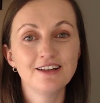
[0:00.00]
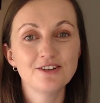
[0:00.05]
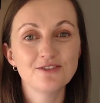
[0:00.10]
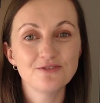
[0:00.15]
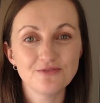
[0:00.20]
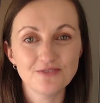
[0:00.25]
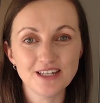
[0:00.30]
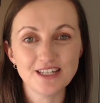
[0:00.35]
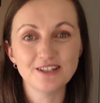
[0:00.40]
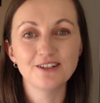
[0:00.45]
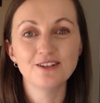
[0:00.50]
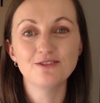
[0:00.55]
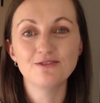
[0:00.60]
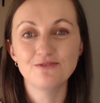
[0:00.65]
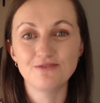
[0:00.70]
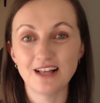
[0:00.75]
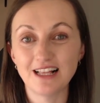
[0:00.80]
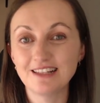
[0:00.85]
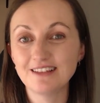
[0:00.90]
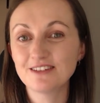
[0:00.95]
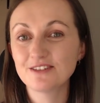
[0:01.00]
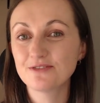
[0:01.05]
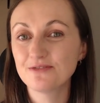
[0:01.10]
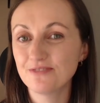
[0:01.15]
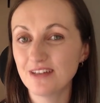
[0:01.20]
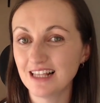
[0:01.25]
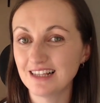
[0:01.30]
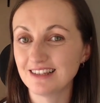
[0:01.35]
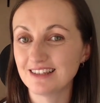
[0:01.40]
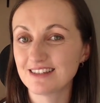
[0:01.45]
Feel, felt,
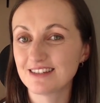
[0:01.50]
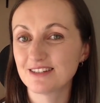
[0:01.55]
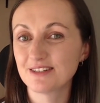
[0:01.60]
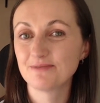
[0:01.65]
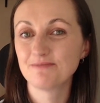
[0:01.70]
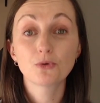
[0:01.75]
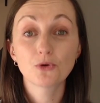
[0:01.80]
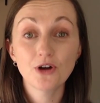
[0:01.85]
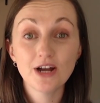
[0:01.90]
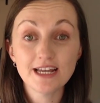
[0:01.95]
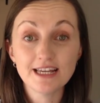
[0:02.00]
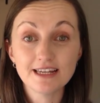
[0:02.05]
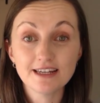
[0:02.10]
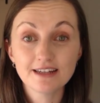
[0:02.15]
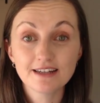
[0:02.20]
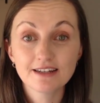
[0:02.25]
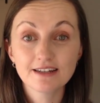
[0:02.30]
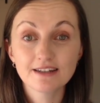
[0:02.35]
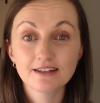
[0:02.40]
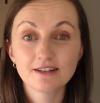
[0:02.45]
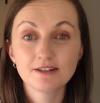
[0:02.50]
felt. Break.